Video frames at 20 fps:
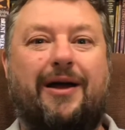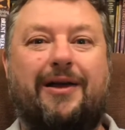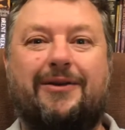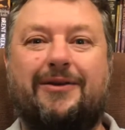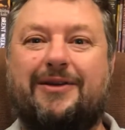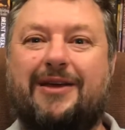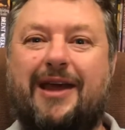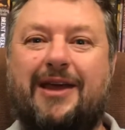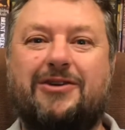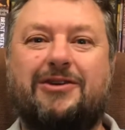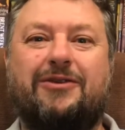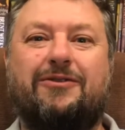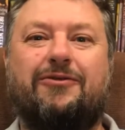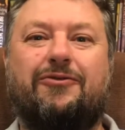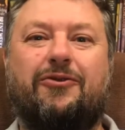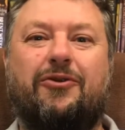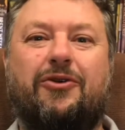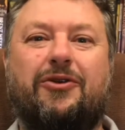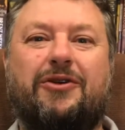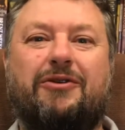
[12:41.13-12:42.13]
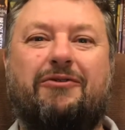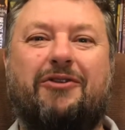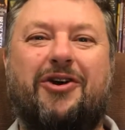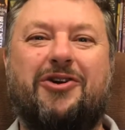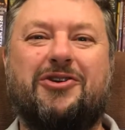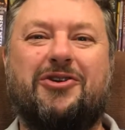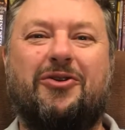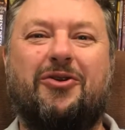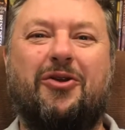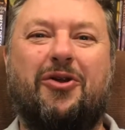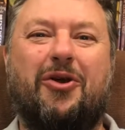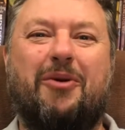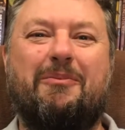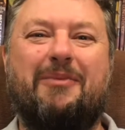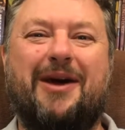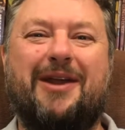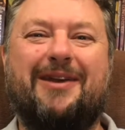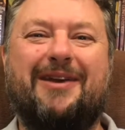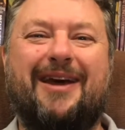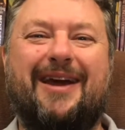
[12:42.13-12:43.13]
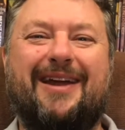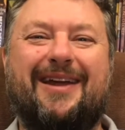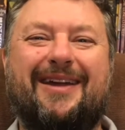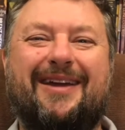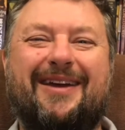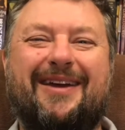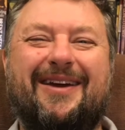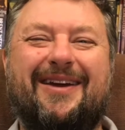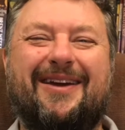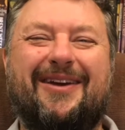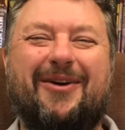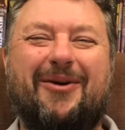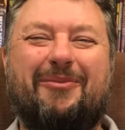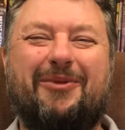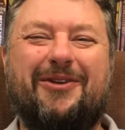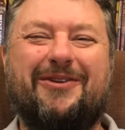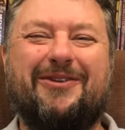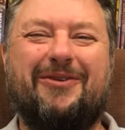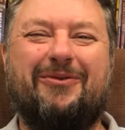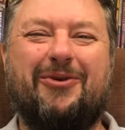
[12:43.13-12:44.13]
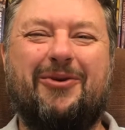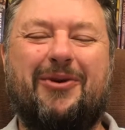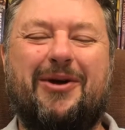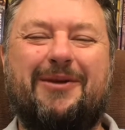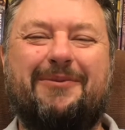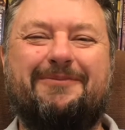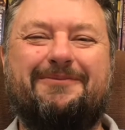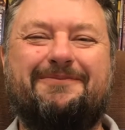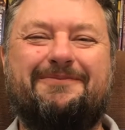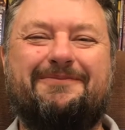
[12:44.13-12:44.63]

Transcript: Catch you for a devotional on Monday. God bless everyone.